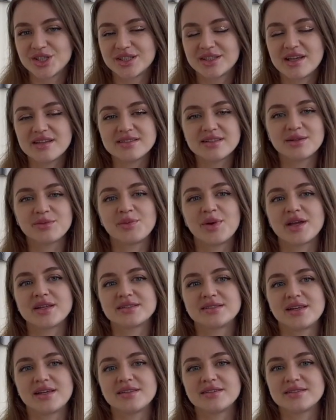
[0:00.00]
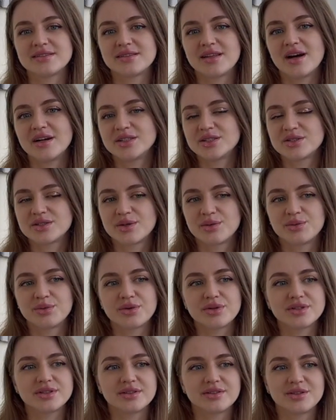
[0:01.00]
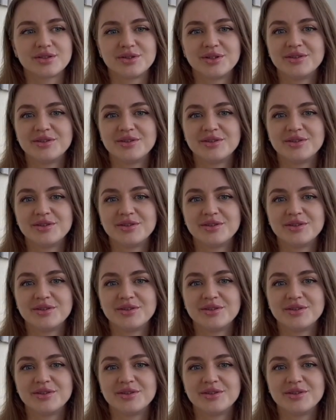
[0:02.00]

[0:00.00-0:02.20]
It doesn't make sense study some word that you